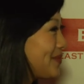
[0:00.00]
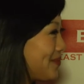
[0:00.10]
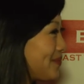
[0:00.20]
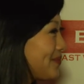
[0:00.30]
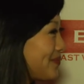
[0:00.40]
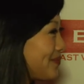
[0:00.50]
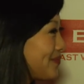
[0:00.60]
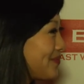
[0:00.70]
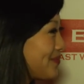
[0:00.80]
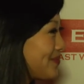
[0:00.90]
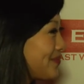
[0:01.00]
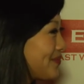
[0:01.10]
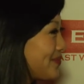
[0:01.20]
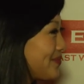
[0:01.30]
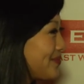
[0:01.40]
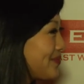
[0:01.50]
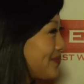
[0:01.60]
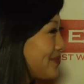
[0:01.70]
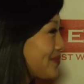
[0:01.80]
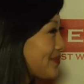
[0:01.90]

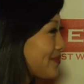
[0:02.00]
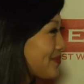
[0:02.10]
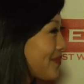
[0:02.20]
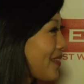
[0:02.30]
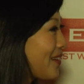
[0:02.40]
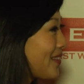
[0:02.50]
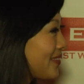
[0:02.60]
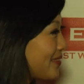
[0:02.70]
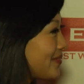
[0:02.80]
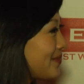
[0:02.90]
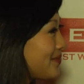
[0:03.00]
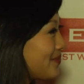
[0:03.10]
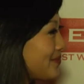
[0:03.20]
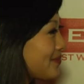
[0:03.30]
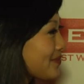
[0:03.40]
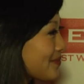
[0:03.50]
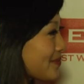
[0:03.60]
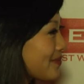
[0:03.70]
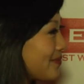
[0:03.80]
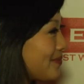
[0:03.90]

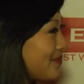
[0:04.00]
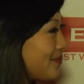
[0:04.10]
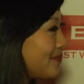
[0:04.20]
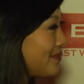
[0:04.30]
The person shown says nothing.